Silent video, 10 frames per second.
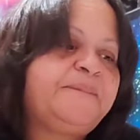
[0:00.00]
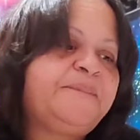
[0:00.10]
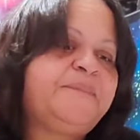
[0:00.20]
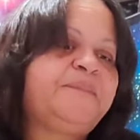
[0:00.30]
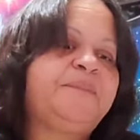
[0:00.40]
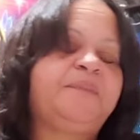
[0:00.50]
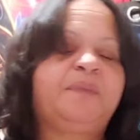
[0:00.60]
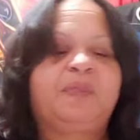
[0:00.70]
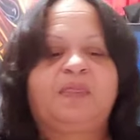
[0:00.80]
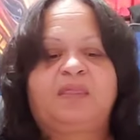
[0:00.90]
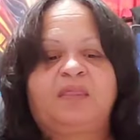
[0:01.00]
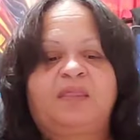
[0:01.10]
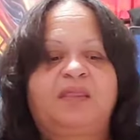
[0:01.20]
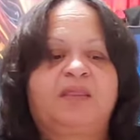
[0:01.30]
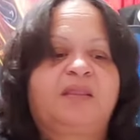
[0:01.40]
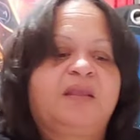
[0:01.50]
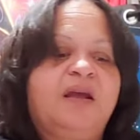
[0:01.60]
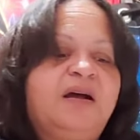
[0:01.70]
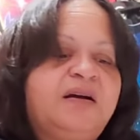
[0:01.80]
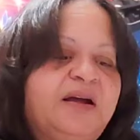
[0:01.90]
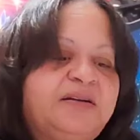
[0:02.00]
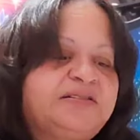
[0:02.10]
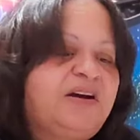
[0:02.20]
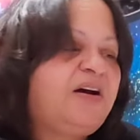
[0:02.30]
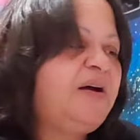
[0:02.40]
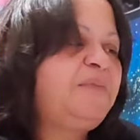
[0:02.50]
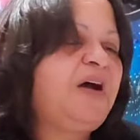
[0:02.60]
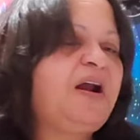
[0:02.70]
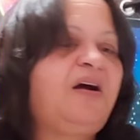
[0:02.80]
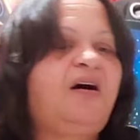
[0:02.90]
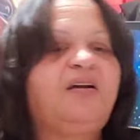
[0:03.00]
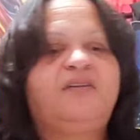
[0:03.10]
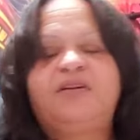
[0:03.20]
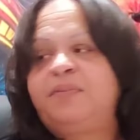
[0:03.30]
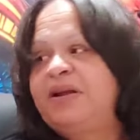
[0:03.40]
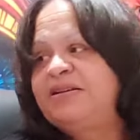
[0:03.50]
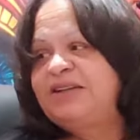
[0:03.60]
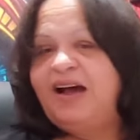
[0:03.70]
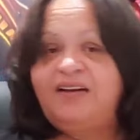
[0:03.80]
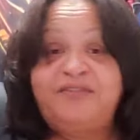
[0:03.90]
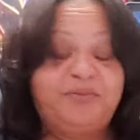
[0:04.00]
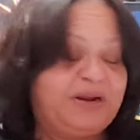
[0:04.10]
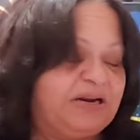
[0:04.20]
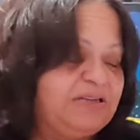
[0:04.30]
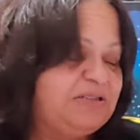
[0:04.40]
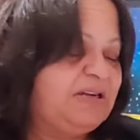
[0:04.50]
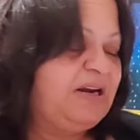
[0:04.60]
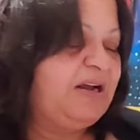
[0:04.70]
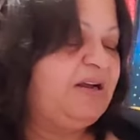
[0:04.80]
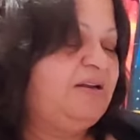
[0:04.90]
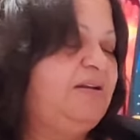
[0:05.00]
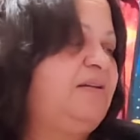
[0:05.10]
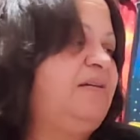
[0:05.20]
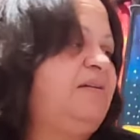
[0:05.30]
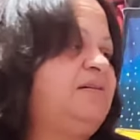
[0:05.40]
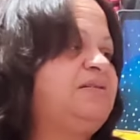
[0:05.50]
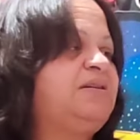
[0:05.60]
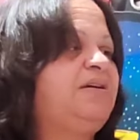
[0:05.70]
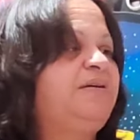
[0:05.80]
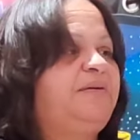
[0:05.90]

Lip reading: on money. Okay, sorry, I'm kind of all over the place. I got a few minutes today. Let's see.